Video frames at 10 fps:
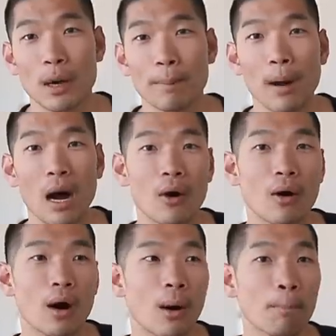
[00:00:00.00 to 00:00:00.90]
about
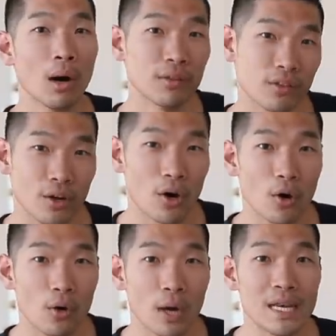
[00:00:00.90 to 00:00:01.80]
a month
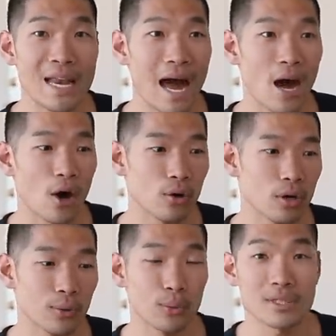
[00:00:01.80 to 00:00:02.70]
ago and now
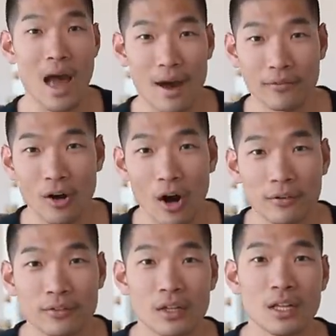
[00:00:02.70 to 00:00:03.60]
it was half
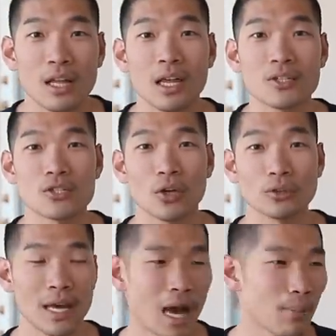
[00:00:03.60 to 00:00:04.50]
off. And so
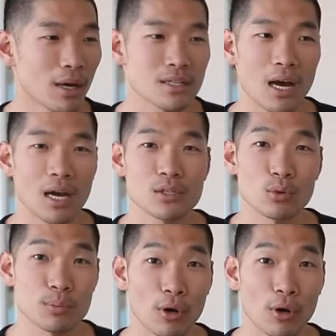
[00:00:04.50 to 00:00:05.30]
they had my size, it was